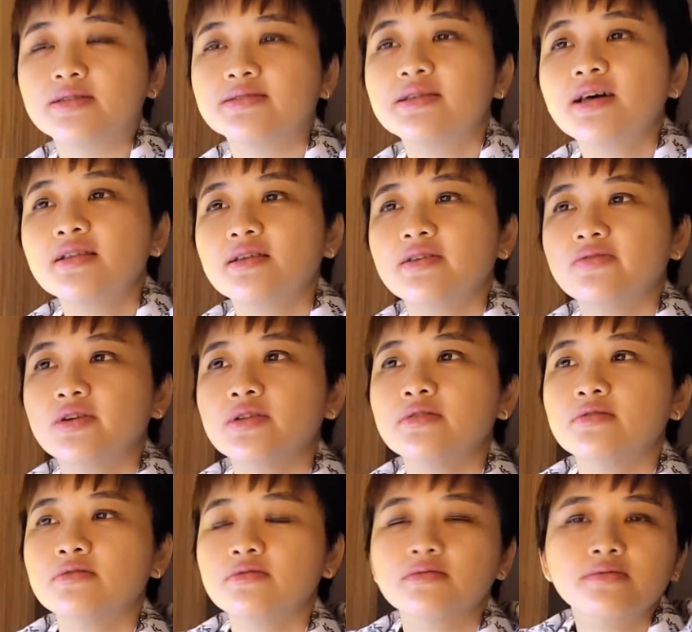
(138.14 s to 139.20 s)
is that
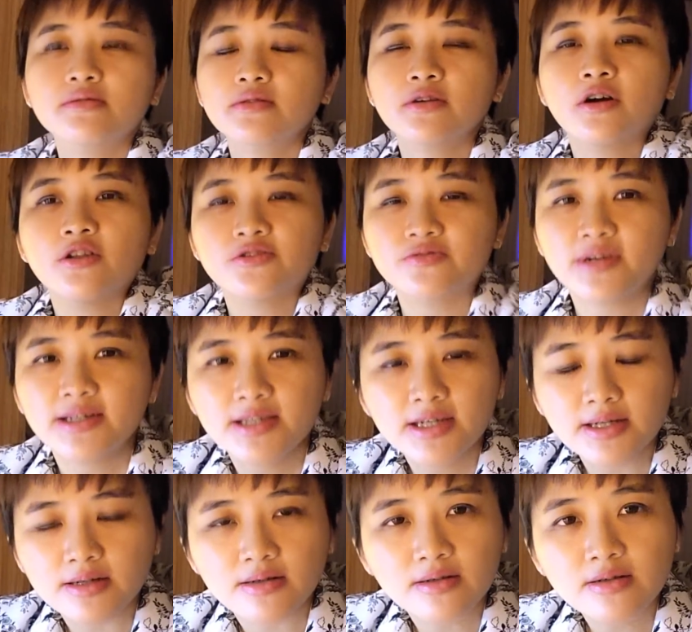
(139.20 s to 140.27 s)
even called
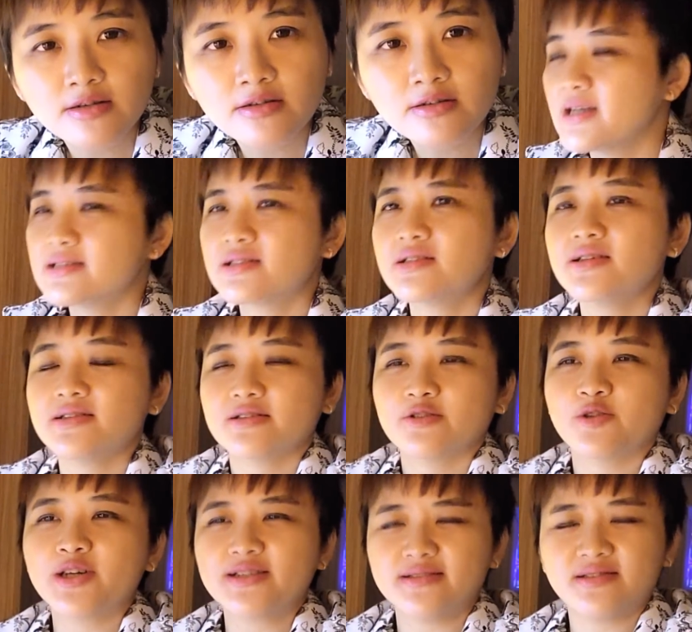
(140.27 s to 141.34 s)
trading? Isn't
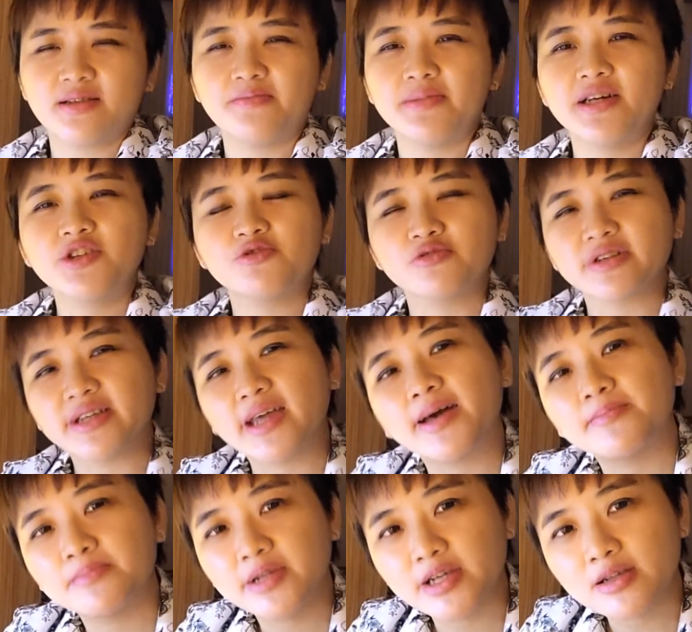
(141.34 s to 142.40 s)
it quite similar to
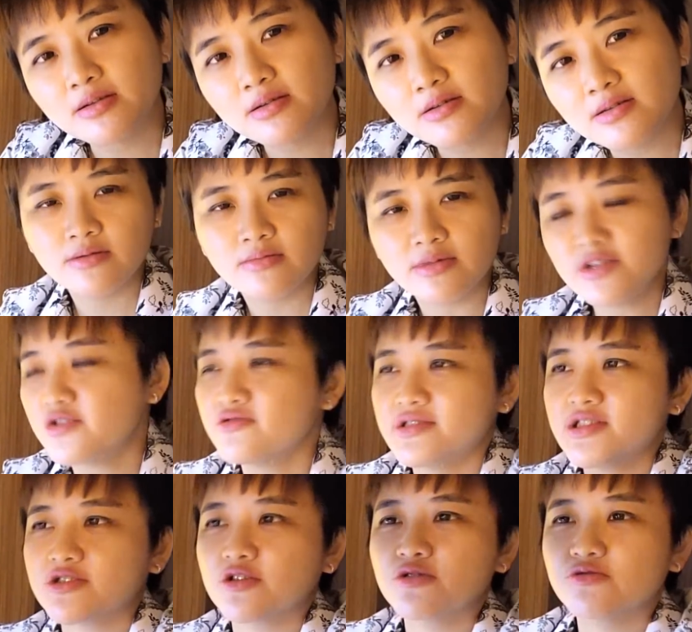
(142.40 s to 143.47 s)
gambling? Why don't
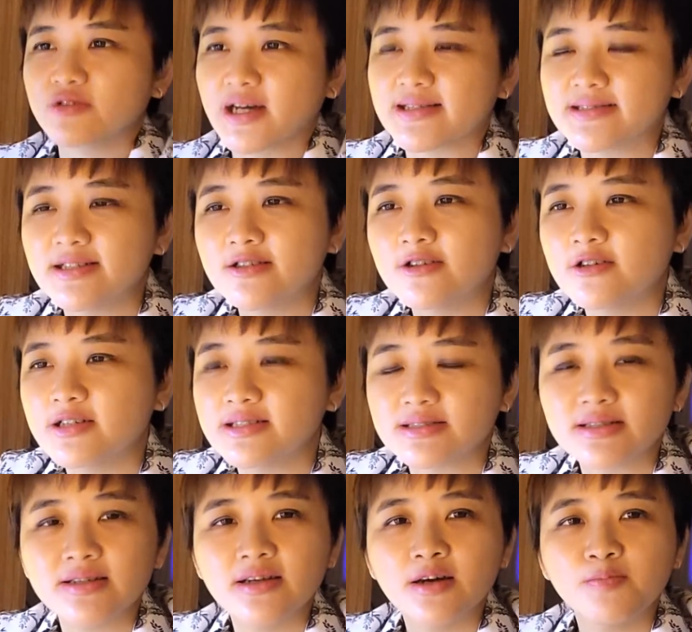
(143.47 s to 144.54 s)
you just go to casino?
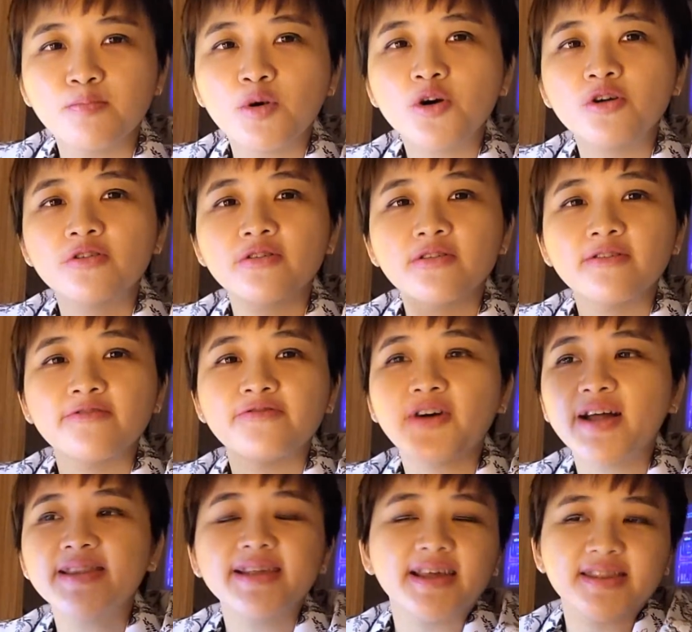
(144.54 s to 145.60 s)
It's more
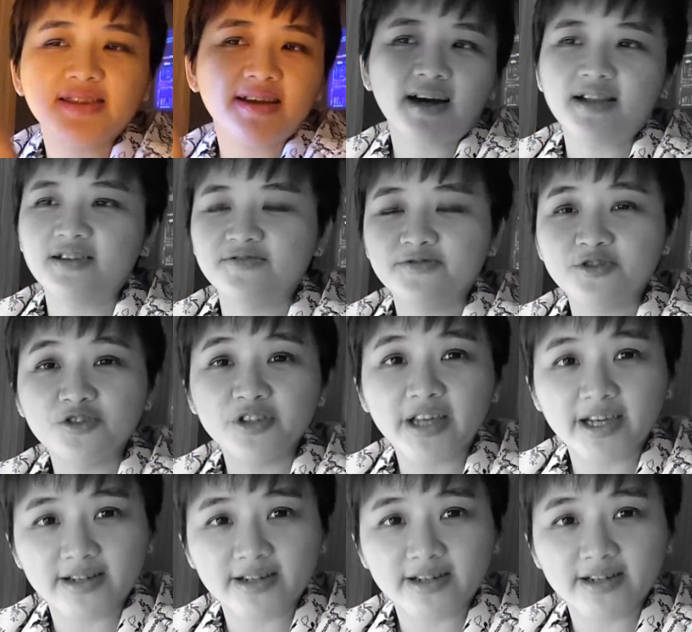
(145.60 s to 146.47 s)
fun and colorful